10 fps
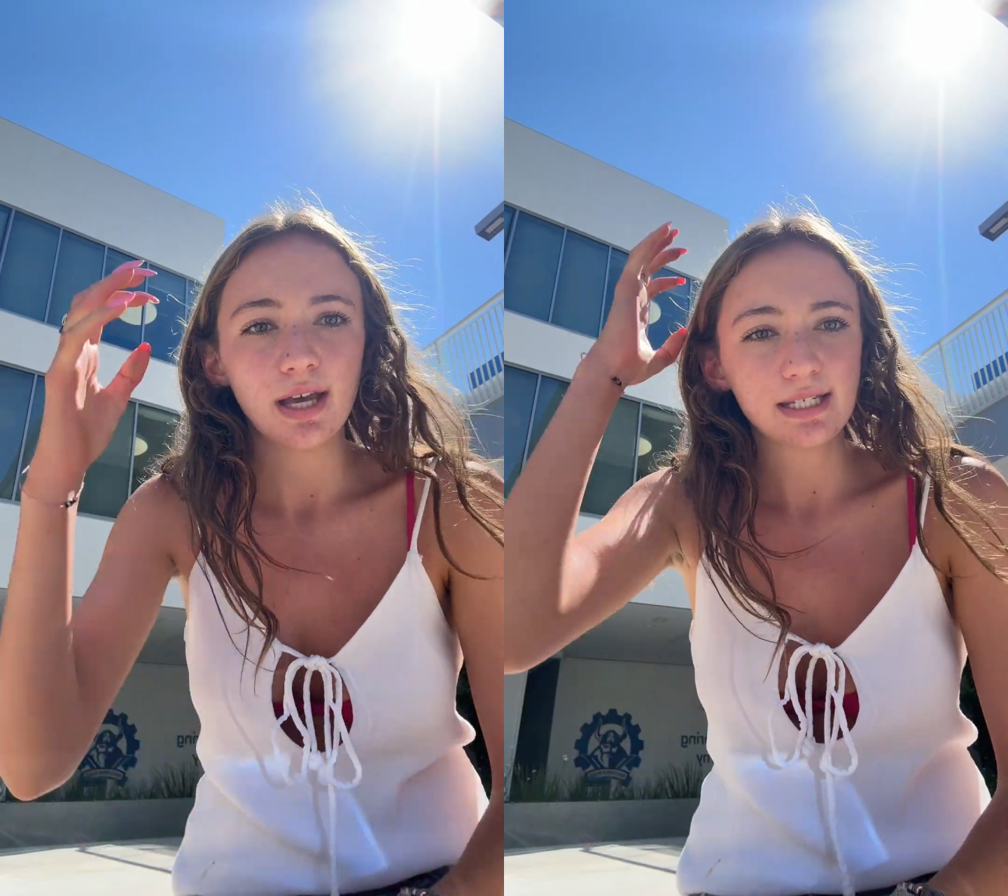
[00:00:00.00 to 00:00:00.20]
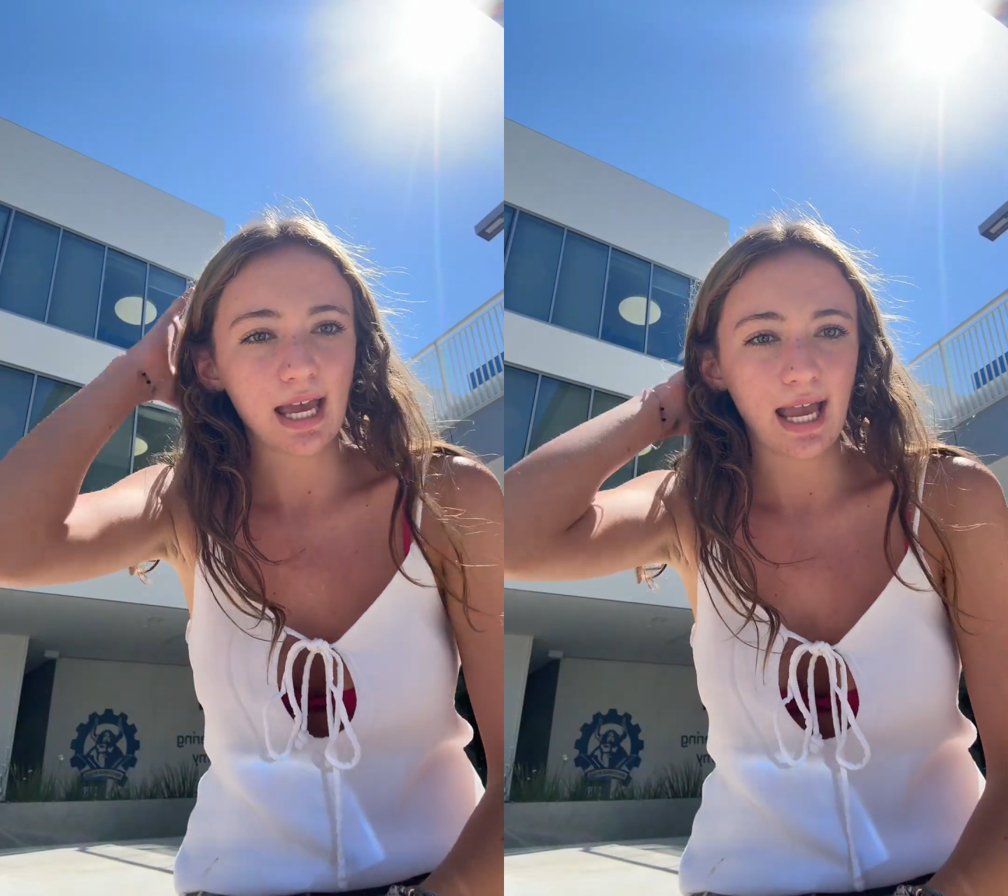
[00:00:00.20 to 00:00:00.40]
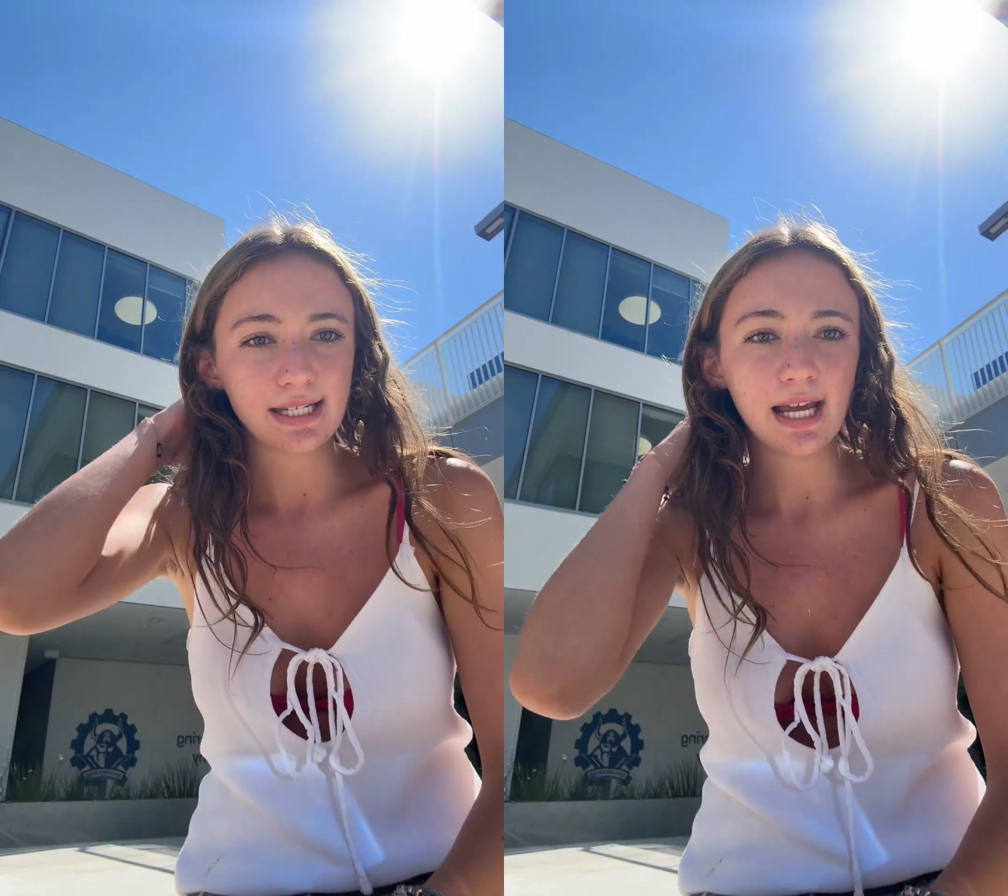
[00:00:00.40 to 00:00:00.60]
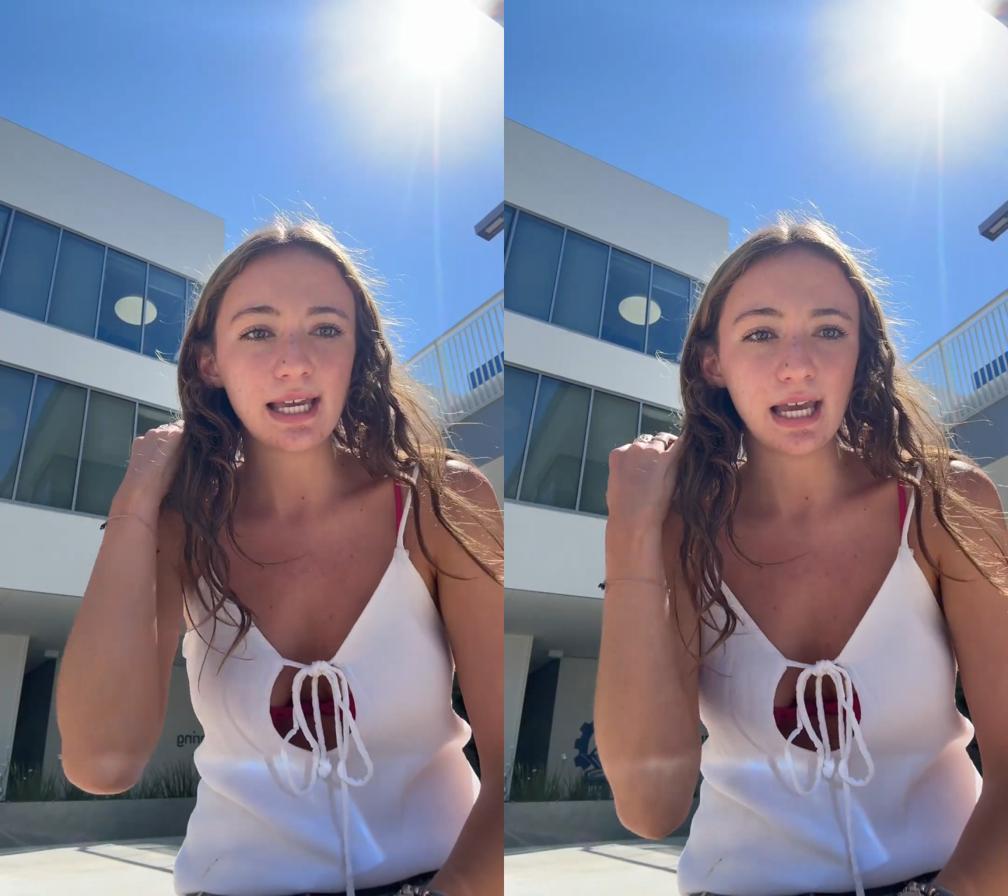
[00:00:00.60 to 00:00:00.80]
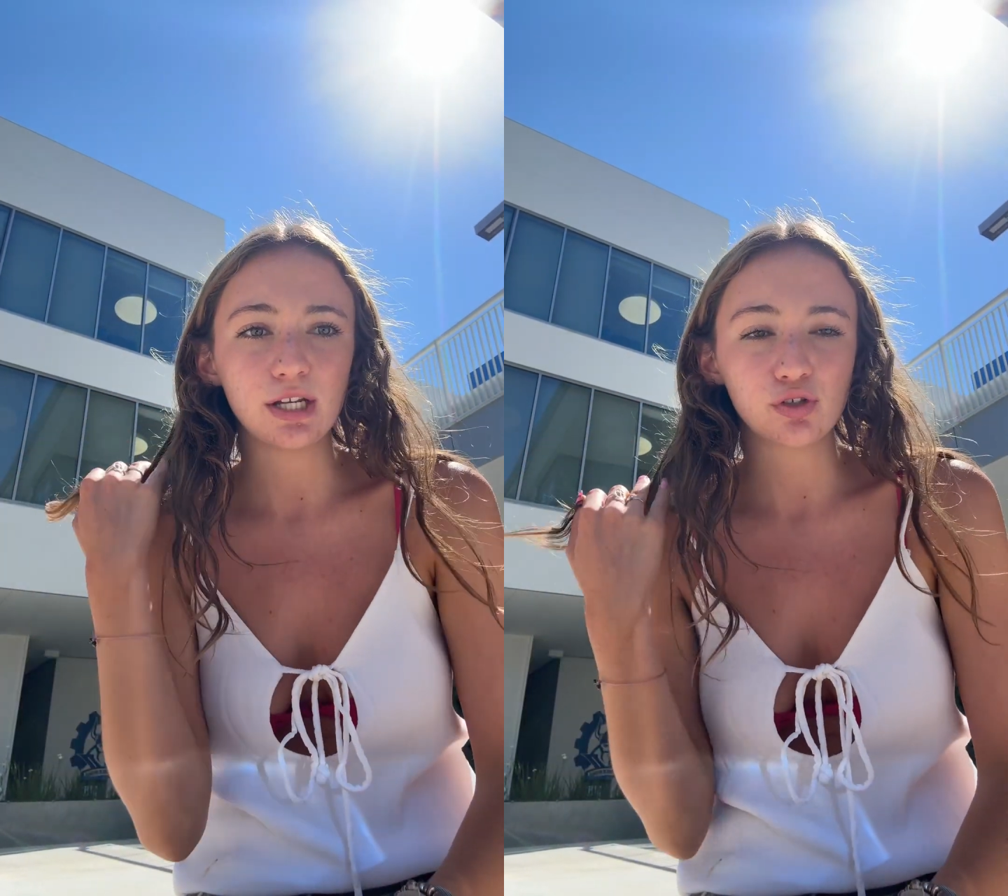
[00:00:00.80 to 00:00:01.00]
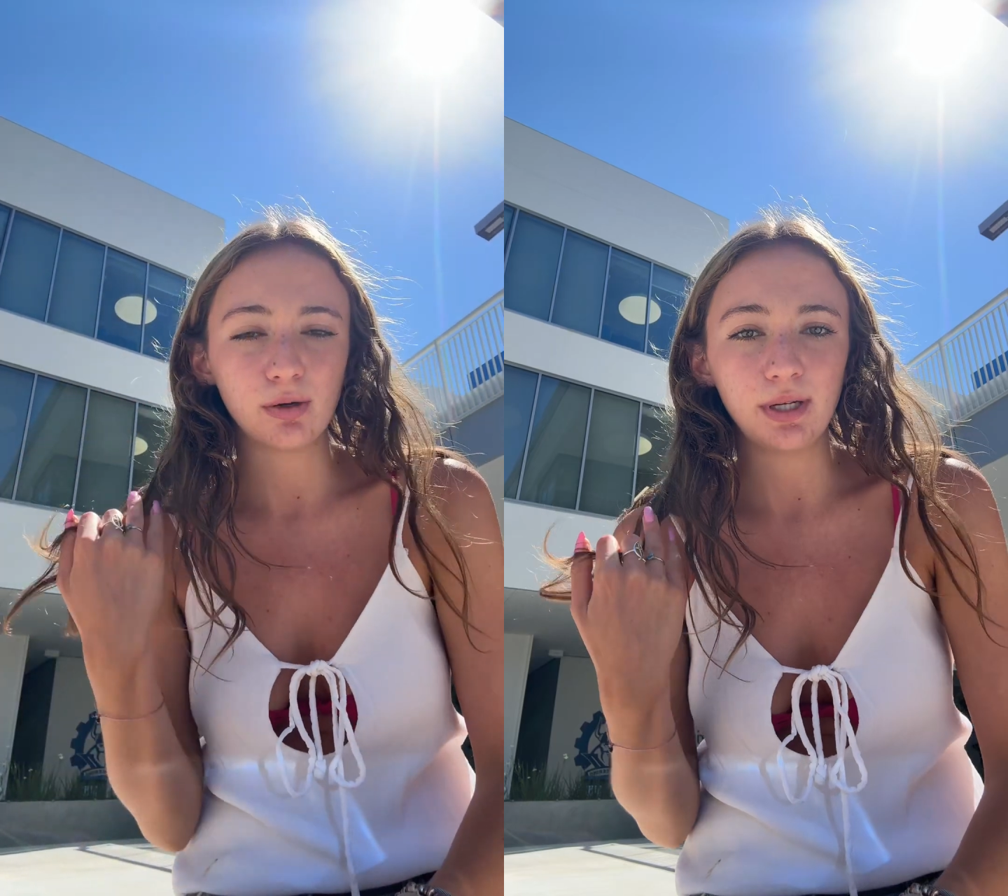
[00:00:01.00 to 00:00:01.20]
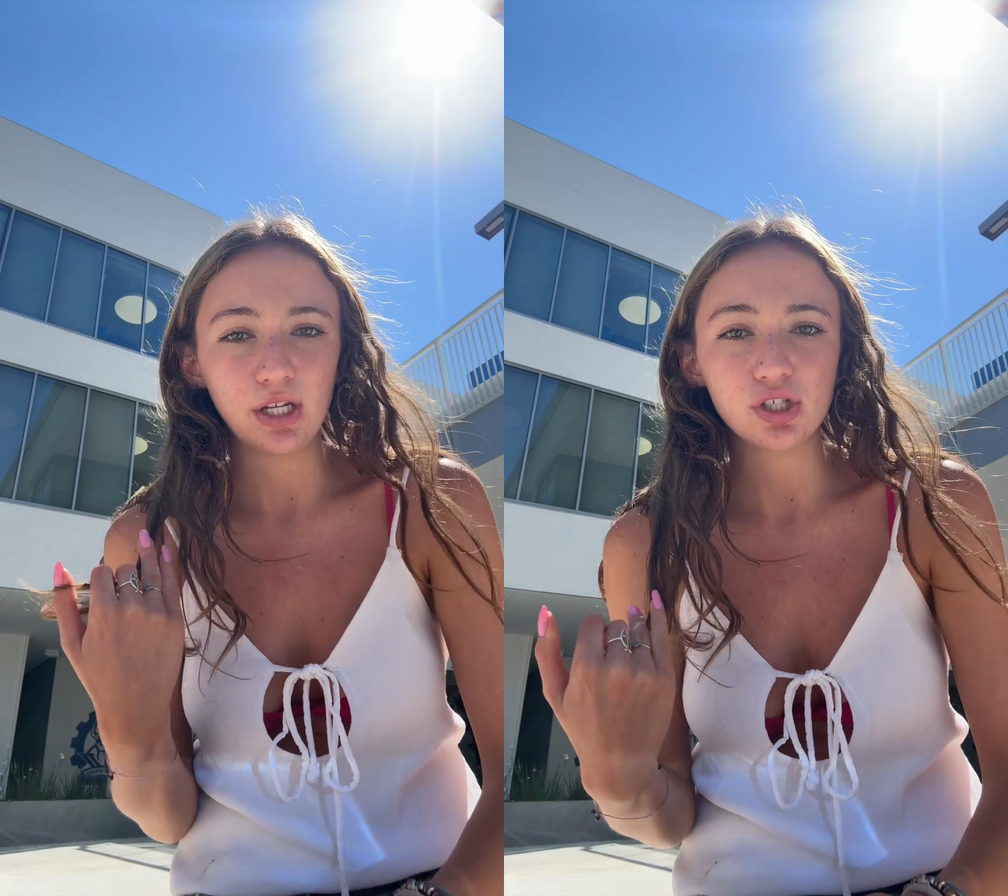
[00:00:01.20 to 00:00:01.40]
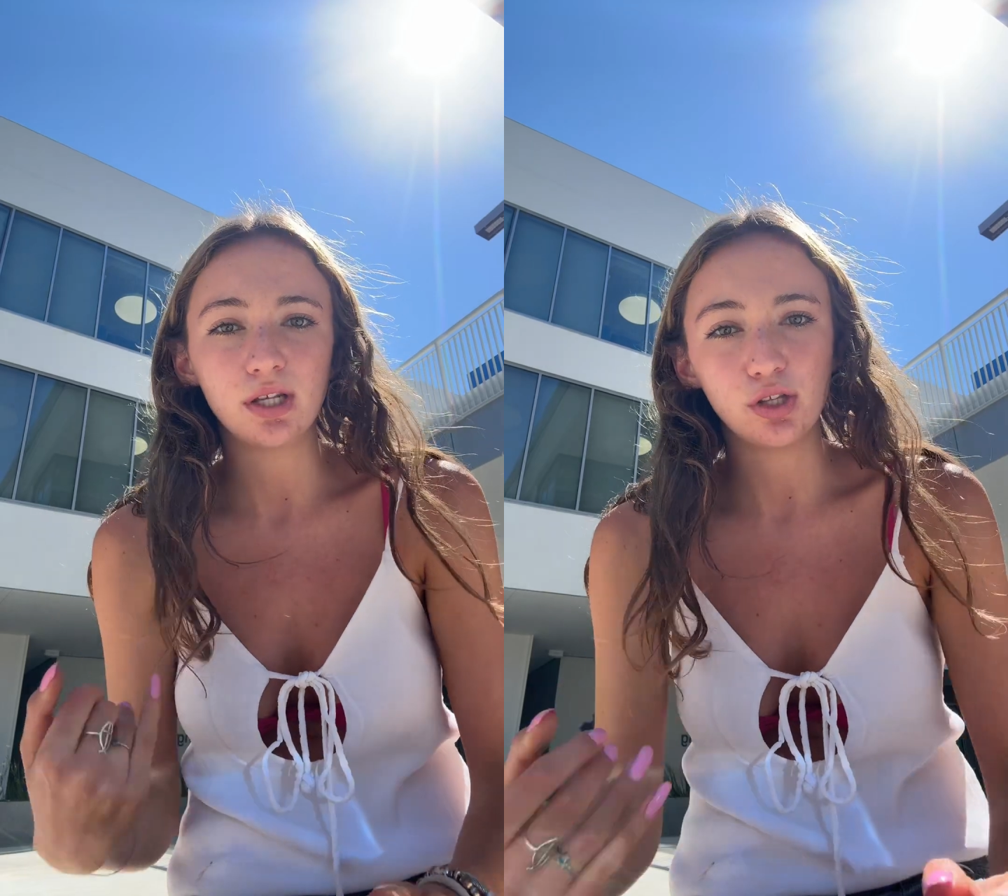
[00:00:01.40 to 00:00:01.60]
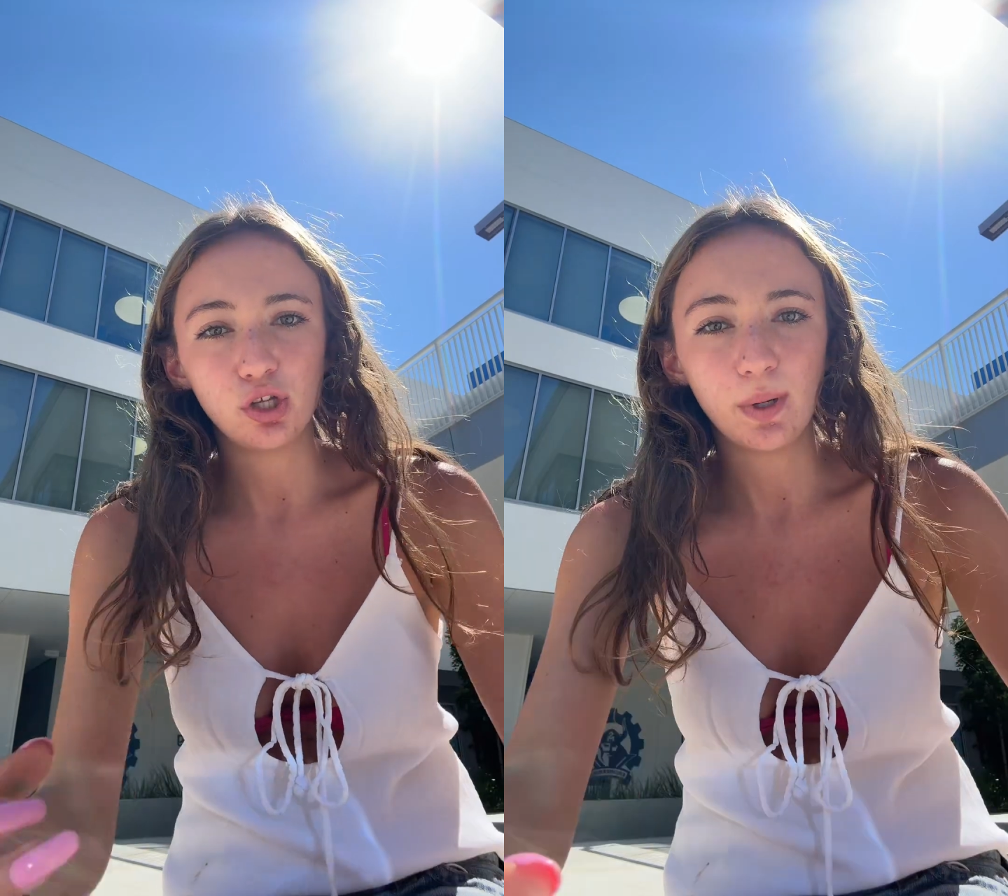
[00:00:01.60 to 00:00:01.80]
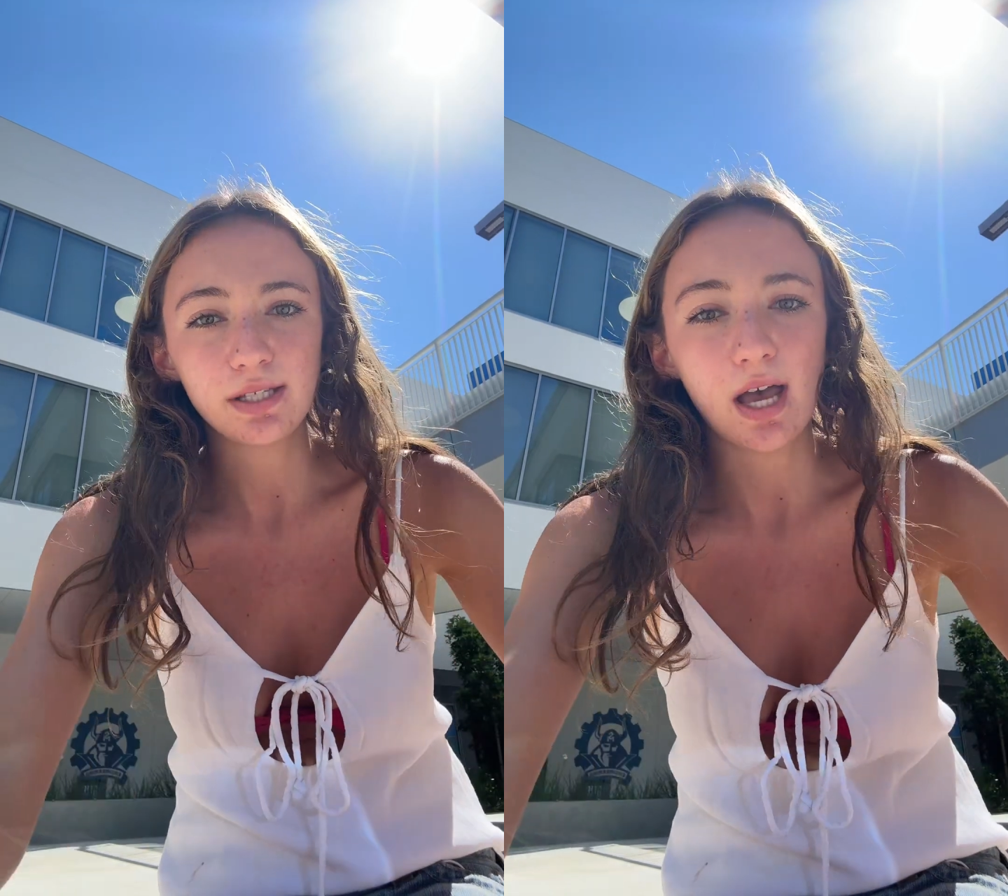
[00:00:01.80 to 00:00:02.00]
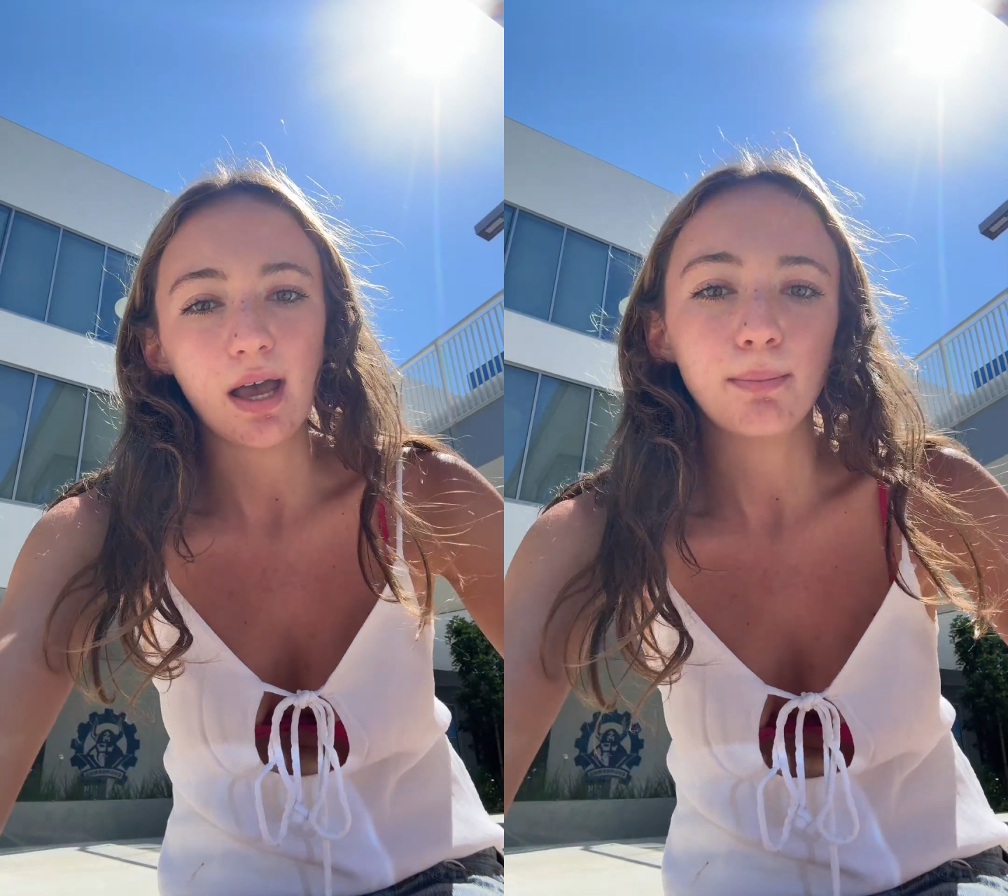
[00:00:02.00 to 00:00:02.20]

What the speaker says: to anti-gay discrimination in the USA,